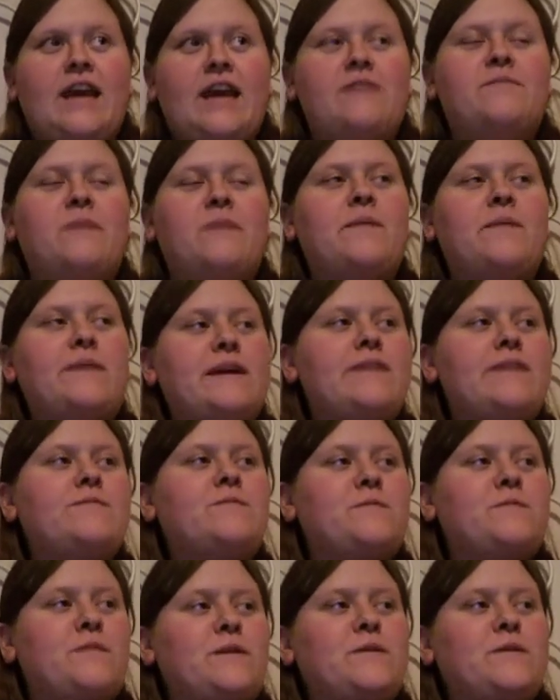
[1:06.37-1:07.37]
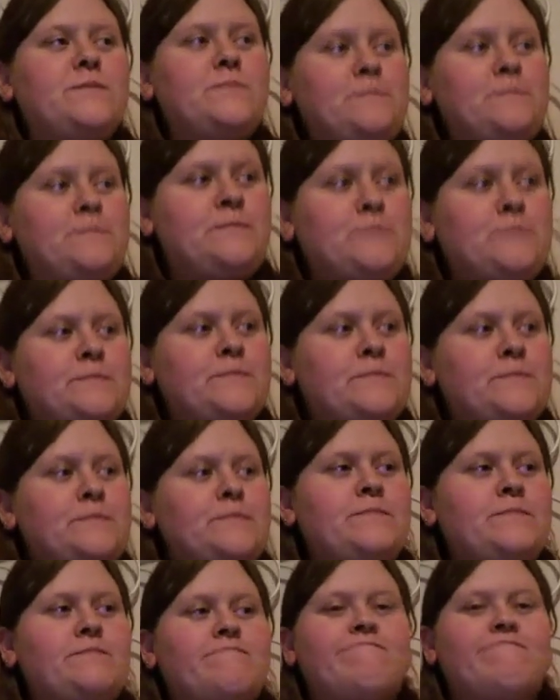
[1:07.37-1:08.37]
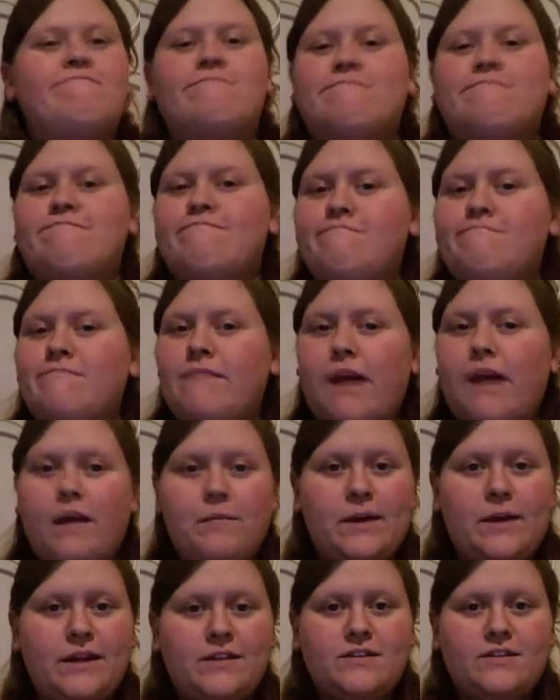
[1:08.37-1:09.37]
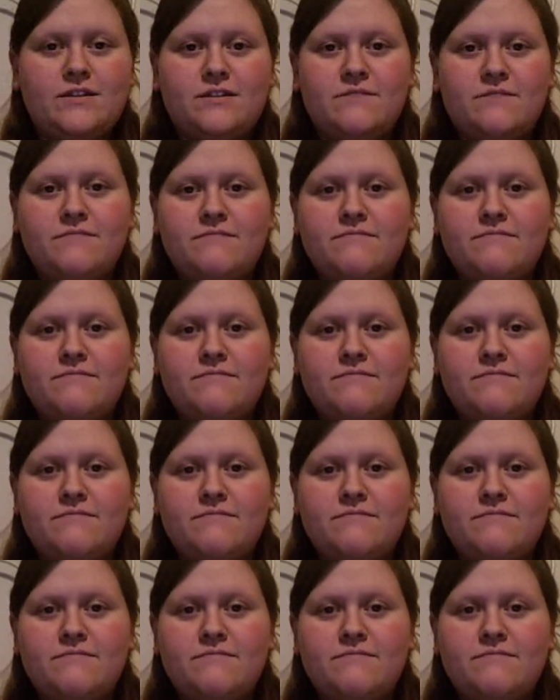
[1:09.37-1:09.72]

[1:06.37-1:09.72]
my week in review. Not much.